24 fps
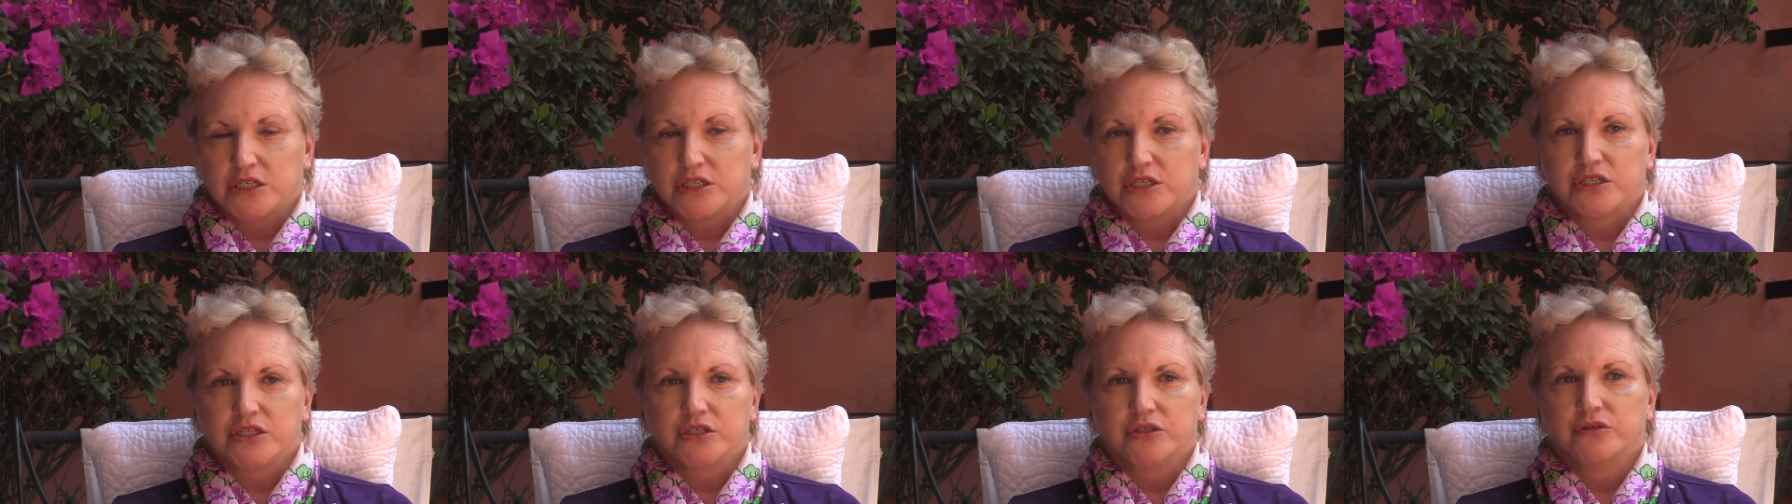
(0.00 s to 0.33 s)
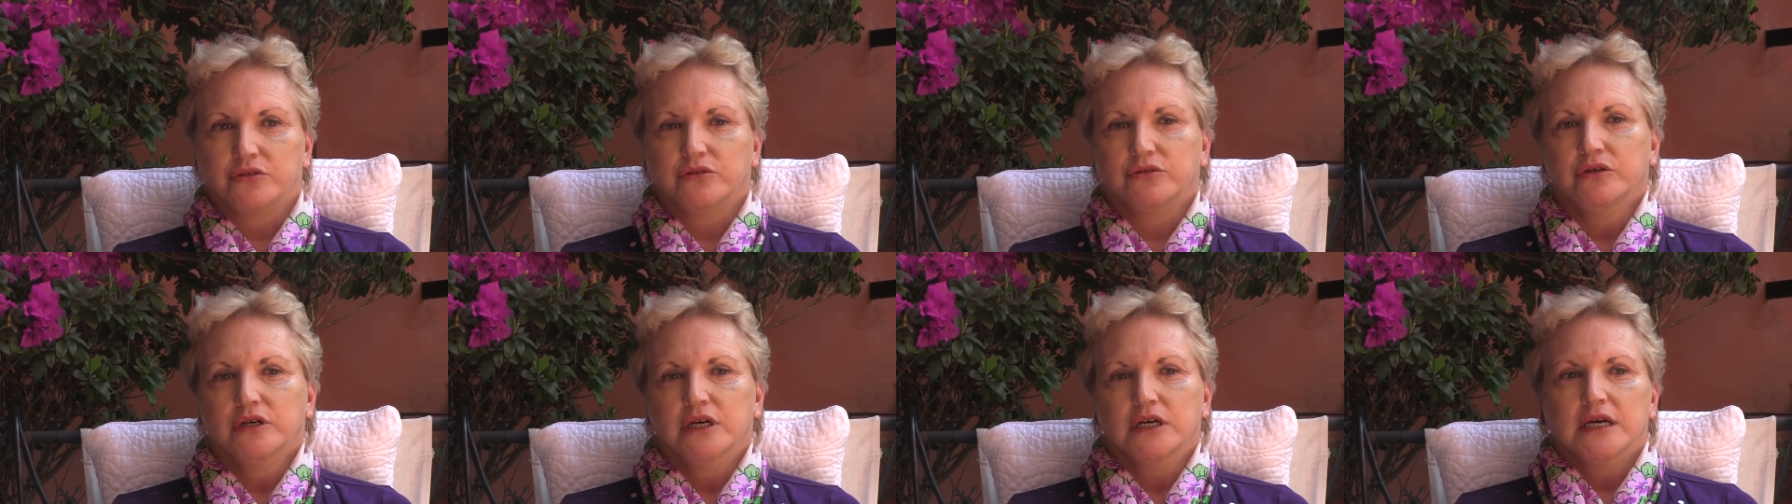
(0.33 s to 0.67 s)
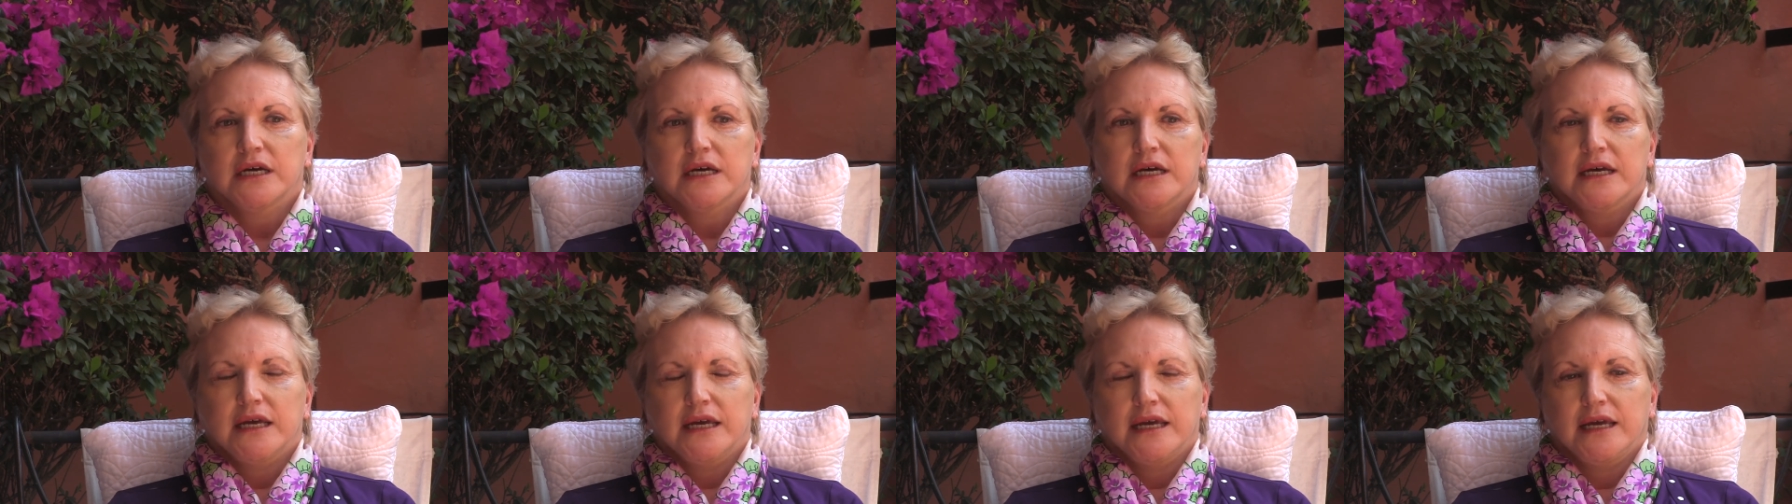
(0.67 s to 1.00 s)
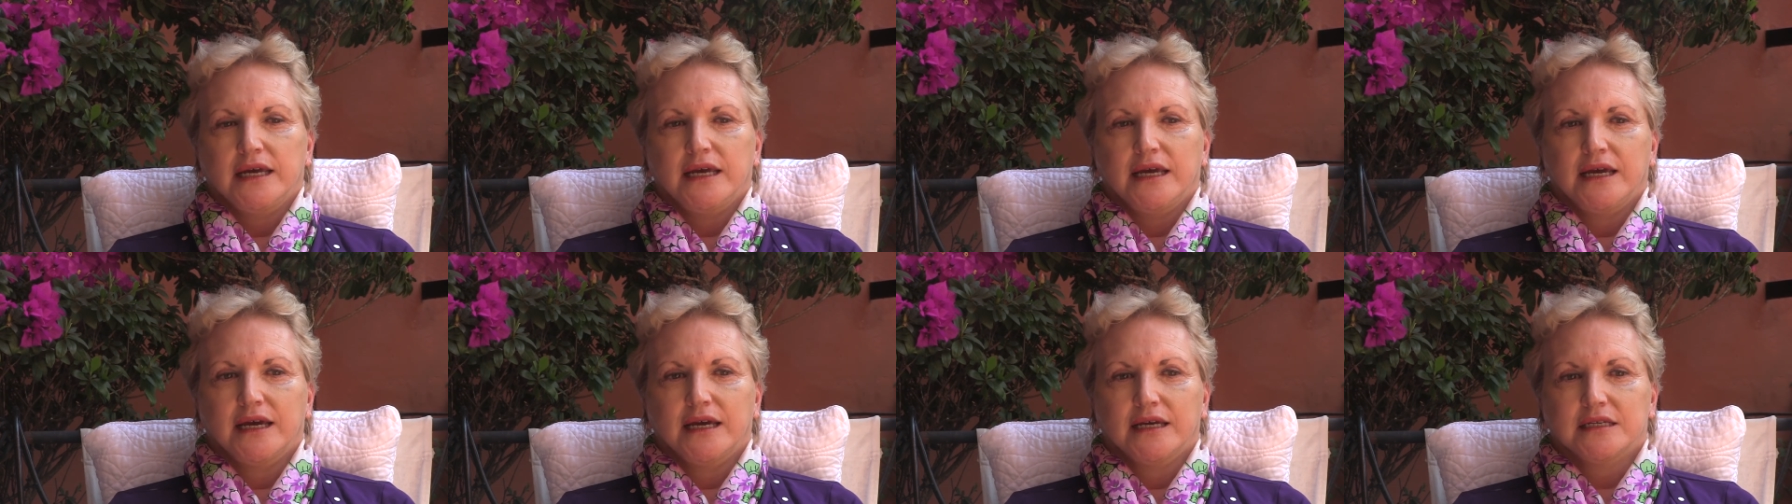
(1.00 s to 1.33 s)
to do,
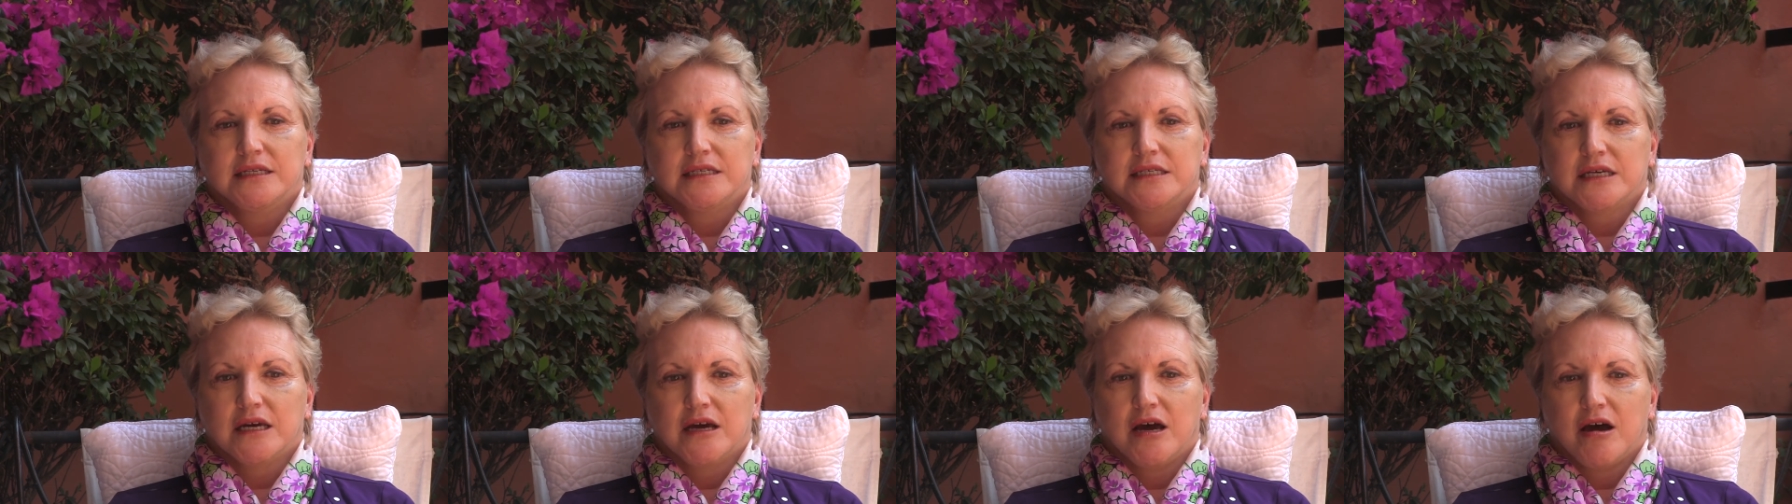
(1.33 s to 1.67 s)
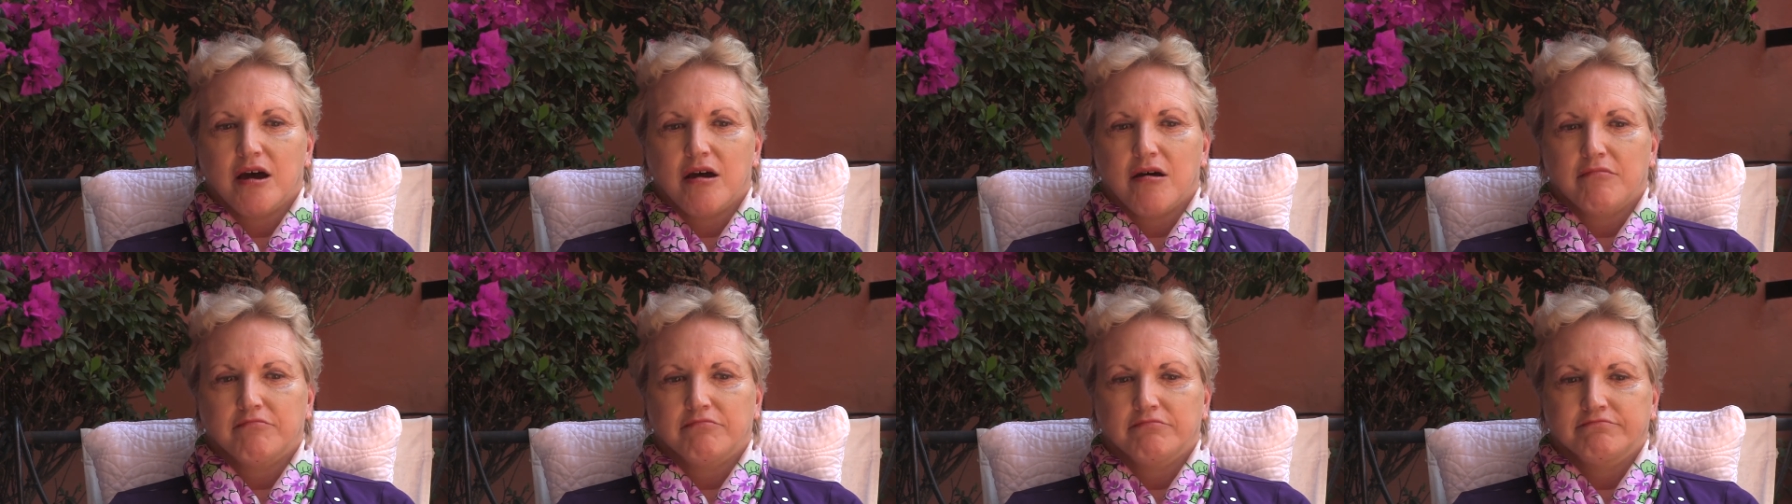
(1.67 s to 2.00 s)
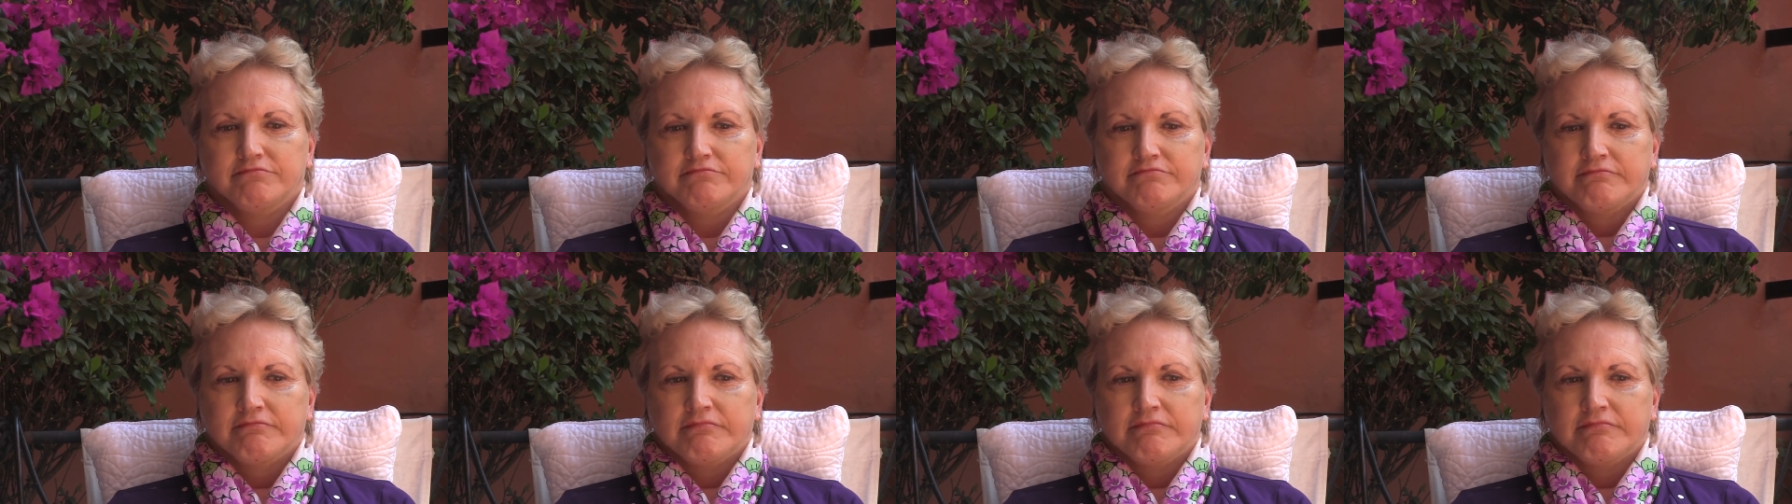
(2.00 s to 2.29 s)
and, um,